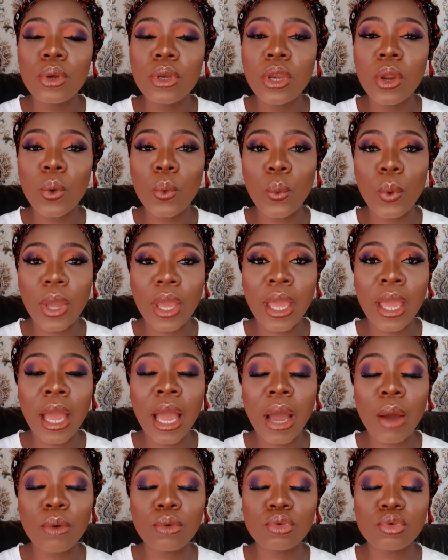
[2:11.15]
The way
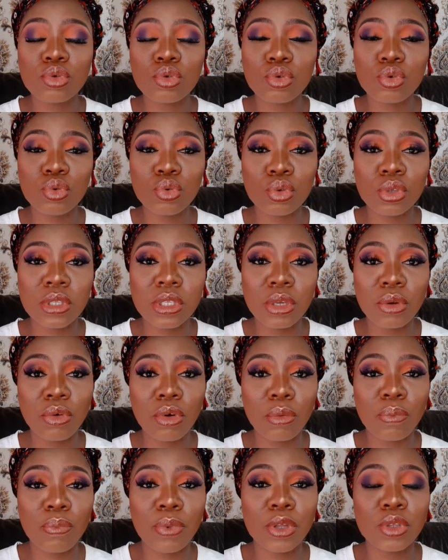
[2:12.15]
how to use
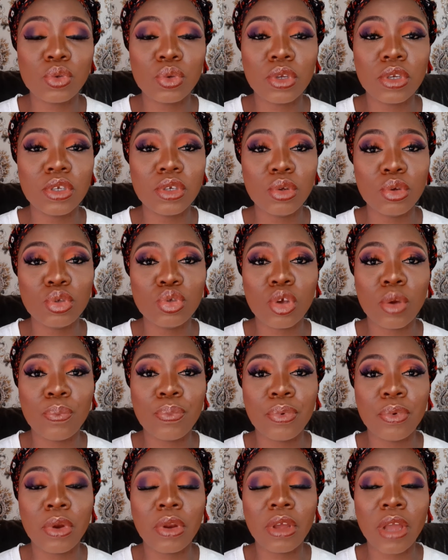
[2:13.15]
Negro pepper to induce your
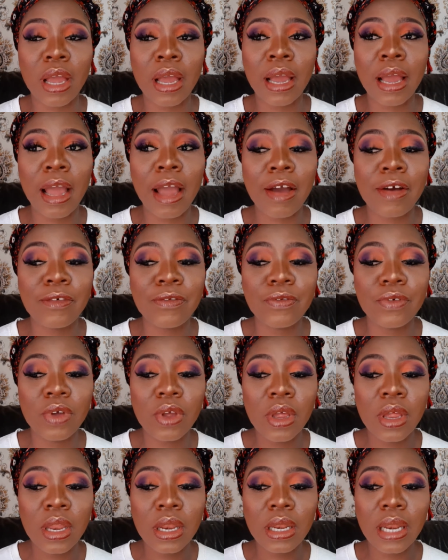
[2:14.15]
period, you can have
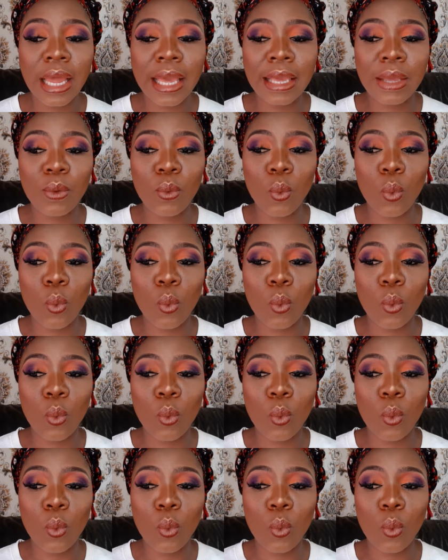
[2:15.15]
like